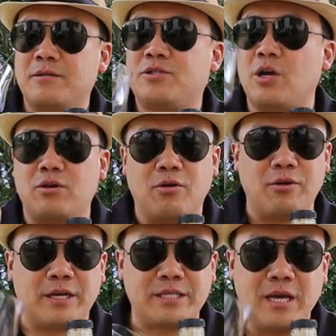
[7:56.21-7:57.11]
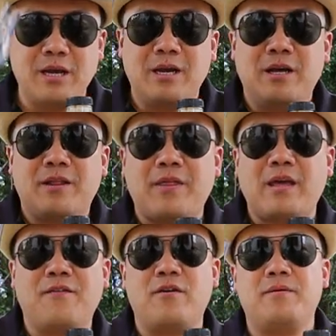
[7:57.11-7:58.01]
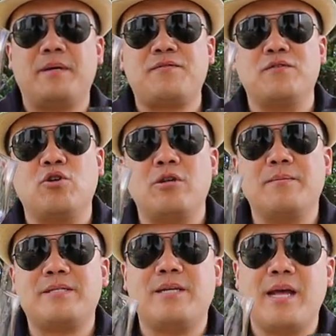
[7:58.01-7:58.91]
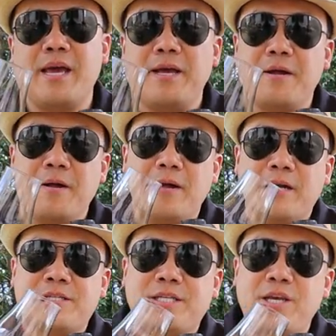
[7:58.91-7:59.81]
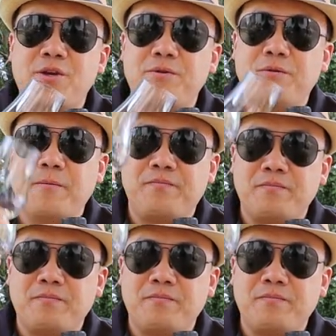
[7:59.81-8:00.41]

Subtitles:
so glorious. Thank you very much for joining me today. See you